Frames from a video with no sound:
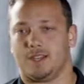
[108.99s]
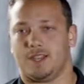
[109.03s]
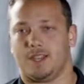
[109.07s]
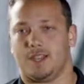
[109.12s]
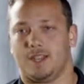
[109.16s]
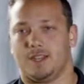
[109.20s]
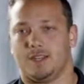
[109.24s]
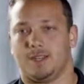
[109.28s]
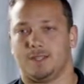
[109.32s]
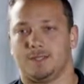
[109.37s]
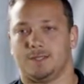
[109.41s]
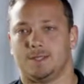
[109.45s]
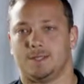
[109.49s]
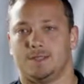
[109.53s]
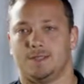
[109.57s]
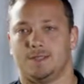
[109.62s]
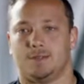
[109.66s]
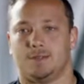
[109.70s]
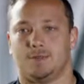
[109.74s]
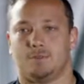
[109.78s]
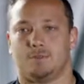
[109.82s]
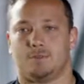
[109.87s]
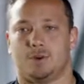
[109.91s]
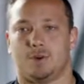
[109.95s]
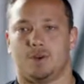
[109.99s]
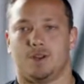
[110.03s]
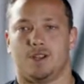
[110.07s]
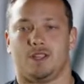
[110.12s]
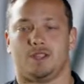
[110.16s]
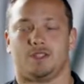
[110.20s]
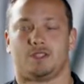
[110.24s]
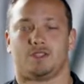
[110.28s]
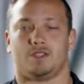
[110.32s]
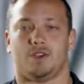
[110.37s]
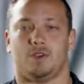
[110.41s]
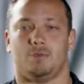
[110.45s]
And
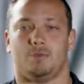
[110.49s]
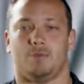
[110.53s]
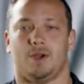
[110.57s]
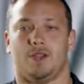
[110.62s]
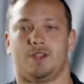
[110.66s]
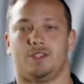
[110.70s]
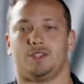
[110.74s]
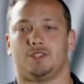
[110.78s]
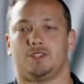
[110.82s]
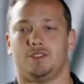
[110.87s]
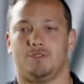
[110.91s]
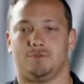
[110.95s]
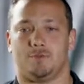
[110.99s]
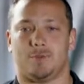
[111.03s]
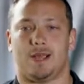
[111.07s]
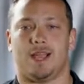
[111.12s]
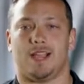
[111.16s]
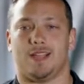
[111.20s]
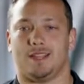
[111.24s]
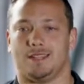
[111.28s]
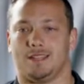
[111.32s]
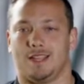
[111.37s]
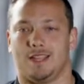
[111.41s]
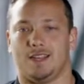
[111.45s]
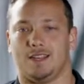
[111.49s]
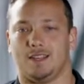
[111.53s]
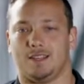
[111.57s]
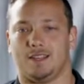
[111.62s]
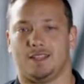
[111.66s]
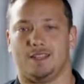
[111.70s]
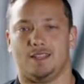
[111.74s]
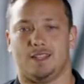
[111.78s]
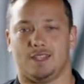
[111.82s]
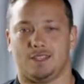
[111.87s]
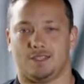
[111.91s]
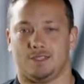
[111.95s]
putting so much of my
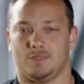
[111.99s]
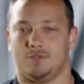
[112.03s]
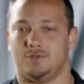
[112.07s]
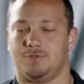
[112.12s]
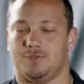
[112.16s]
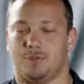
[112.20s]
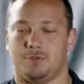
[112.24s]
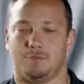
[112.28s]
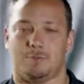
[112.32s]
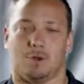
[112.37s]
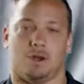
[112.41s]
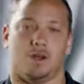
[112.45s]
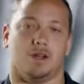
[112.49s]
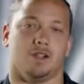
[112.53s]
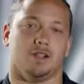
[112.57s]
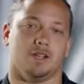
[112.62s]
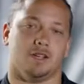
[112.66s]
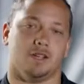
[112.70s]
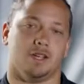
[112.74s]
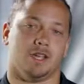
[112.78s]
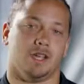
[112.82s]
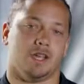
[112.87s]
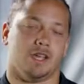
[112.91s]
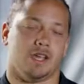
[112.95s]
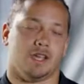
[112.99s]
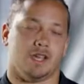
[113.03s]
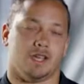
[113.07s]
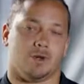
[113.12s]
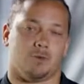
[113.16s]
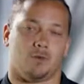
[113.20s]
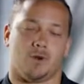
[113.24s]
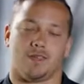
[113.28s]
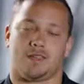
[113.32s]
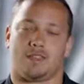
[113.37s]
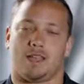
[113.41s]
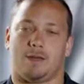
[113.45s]
identity into football and
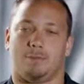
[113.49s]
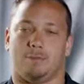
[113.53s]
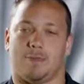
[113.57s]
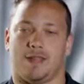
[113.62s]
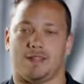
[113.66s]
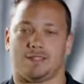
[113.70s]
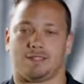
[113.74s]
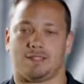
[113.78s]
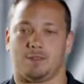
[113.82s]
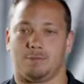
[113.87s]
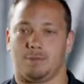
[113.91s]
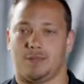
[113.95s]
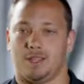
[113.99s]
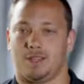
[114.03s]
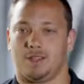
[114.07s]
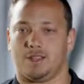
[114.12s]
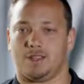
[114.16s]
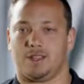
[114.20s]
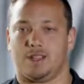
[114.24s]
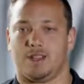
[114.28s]
what that meant to me,